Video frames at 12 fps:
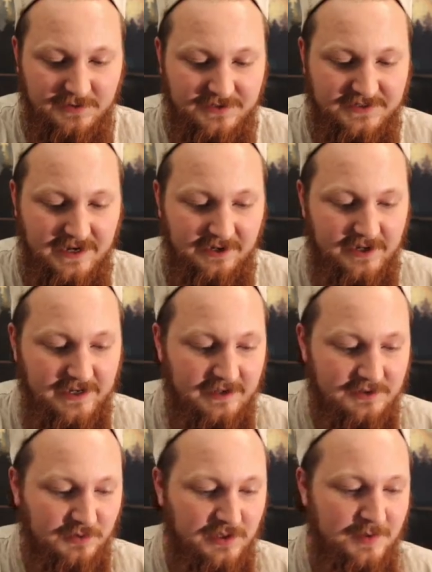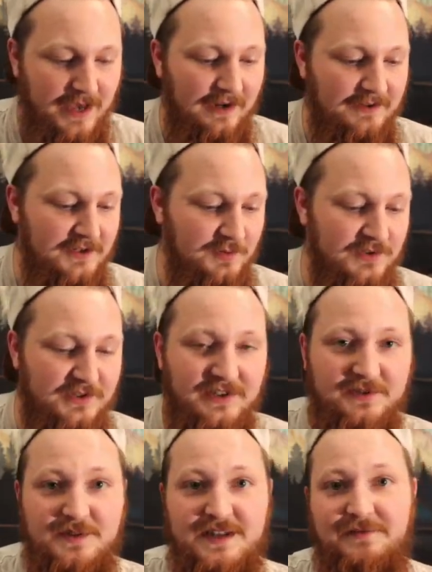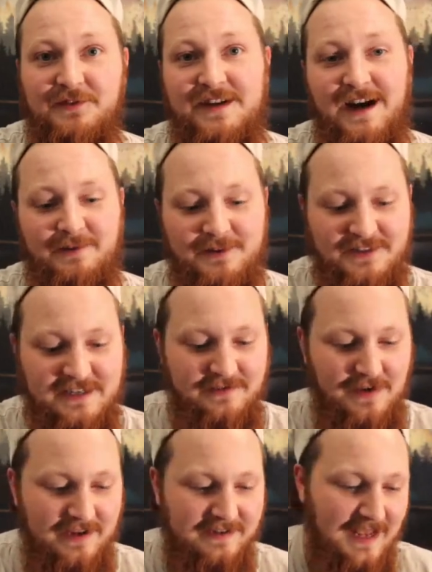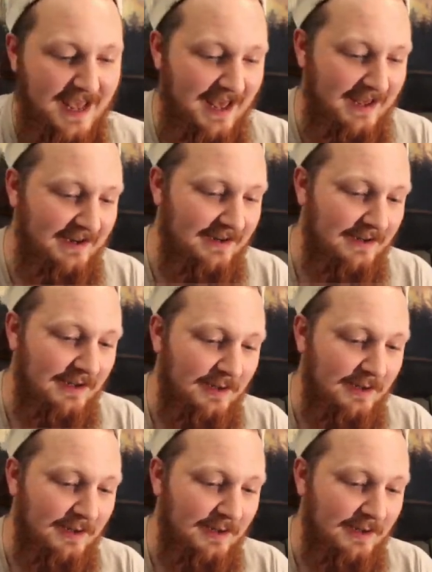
so the centering is really bad on this one, so this would definitely not receive a 10.